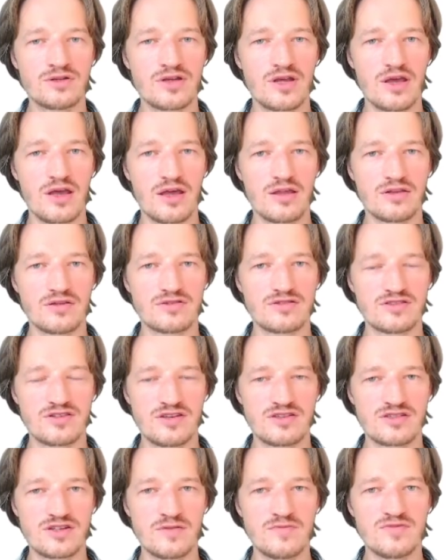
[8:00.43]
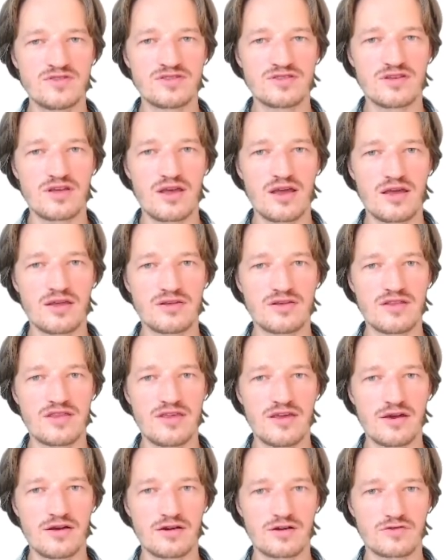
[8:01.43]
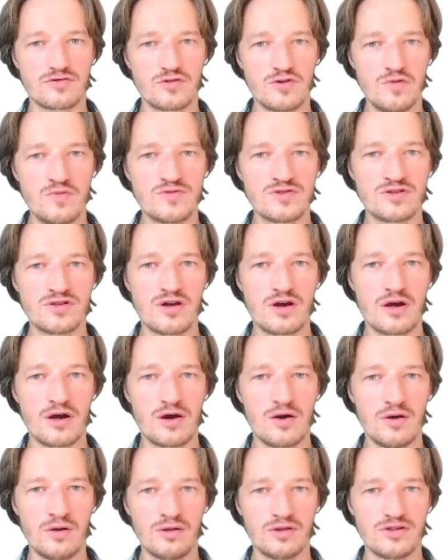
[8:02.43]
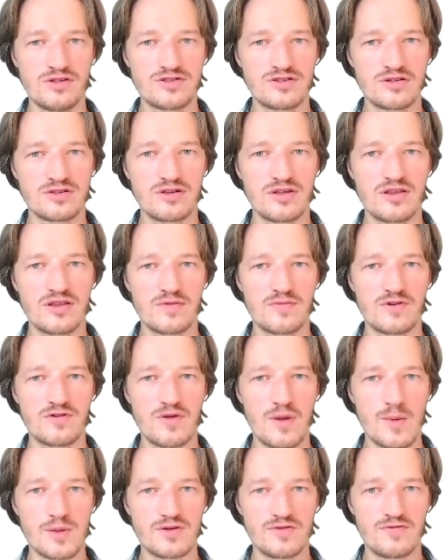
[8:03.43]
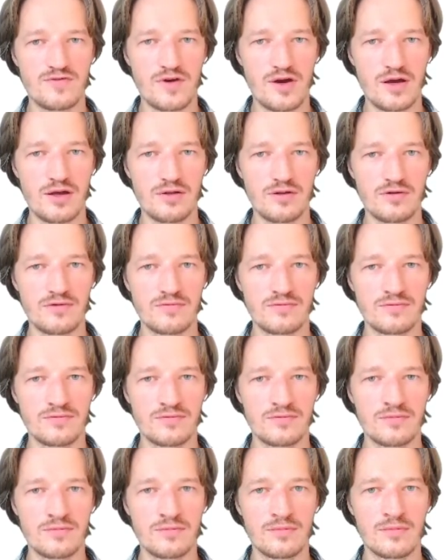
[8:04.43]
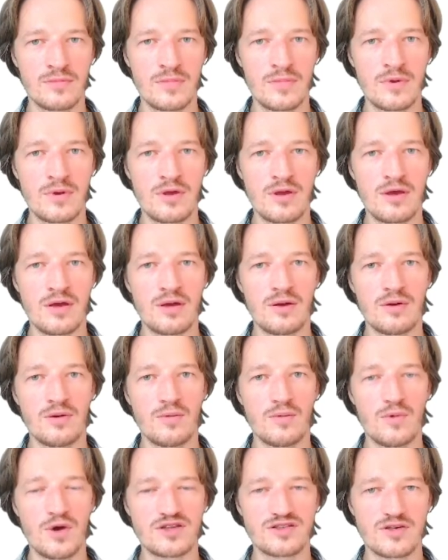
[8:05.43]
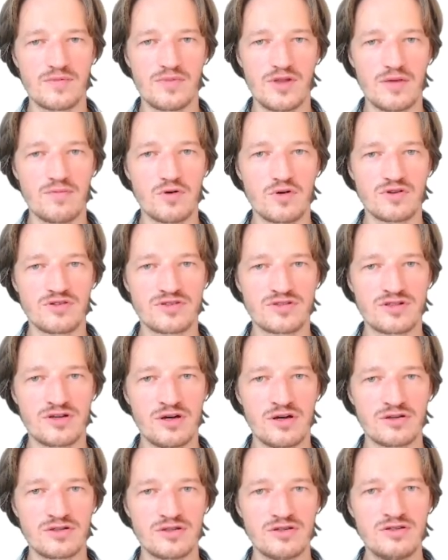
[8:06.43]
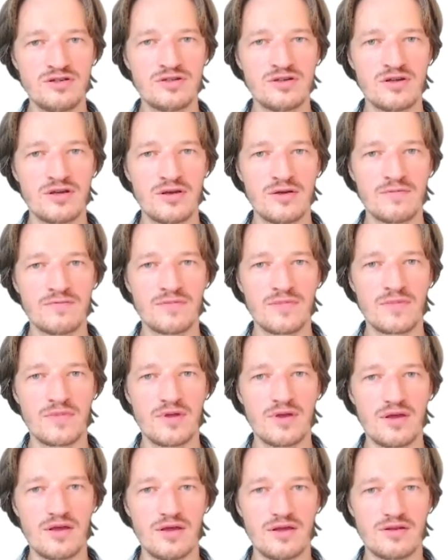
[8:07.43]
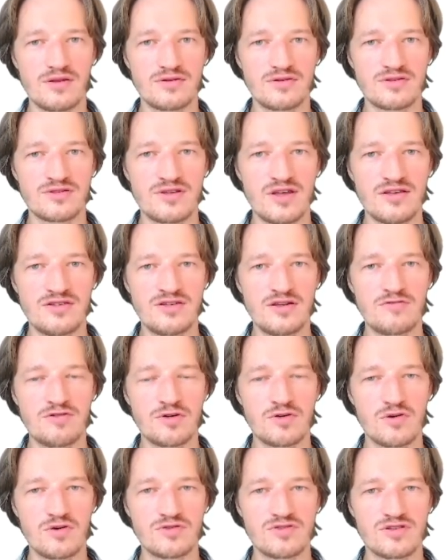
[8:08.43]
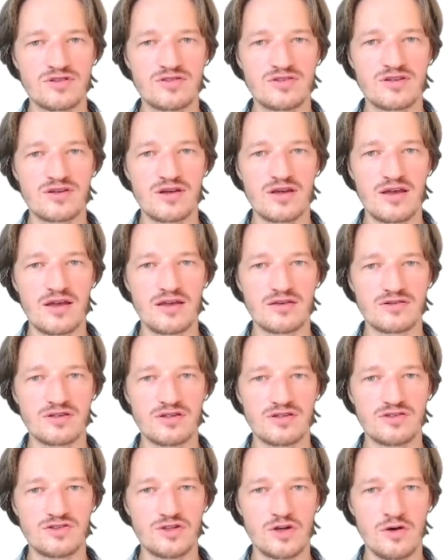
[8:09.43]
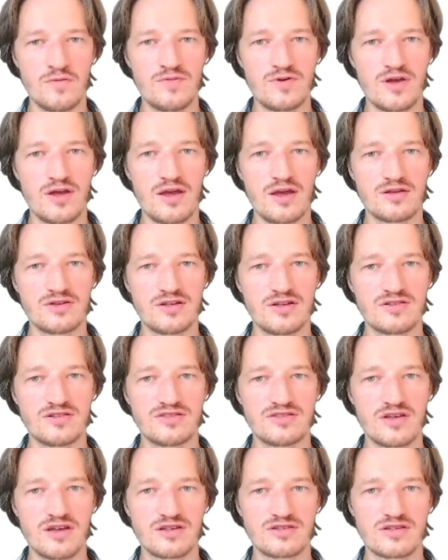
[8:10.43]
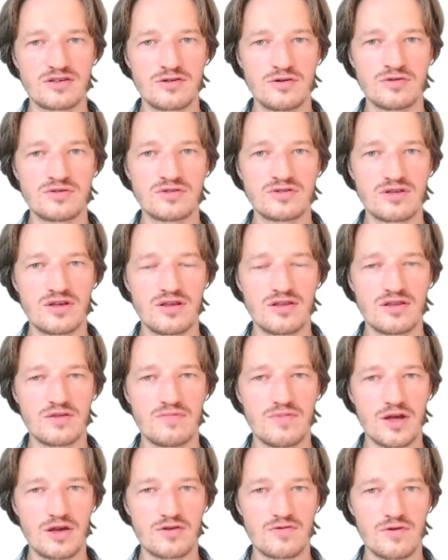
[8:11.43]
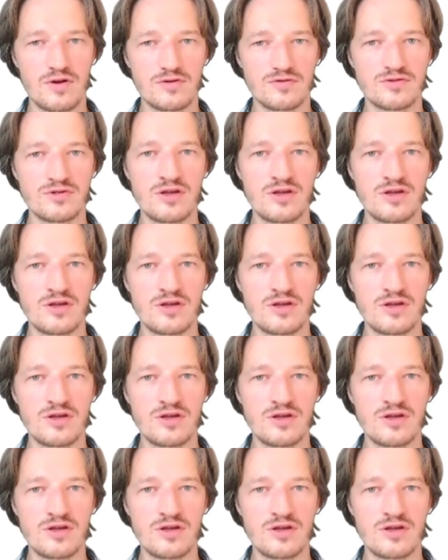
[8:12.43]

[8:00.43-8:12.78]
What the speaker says: and systems and their groups are all listed in the parameter file. Once a playbook is started, Tessia records it as a job and it is executed in the background.